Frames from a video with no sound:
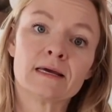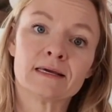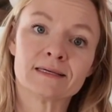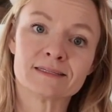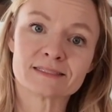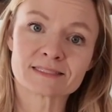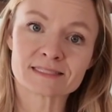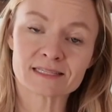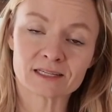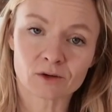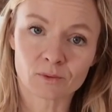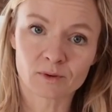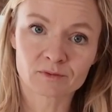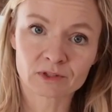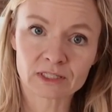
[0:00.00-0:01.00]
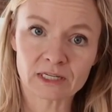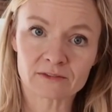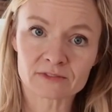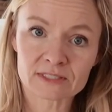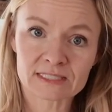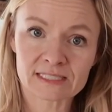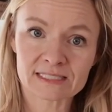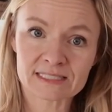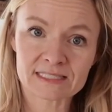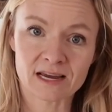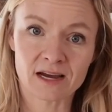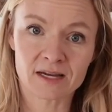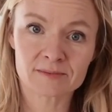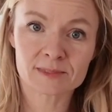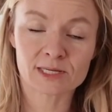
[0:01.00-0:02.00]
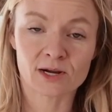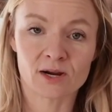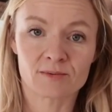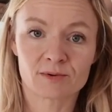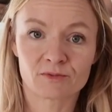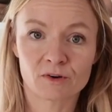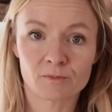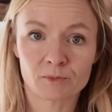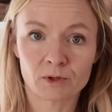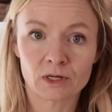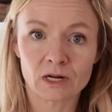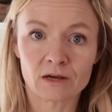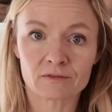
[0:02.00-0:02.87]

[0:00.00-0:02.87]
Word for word: is equivalent of 6 times the carbon footprint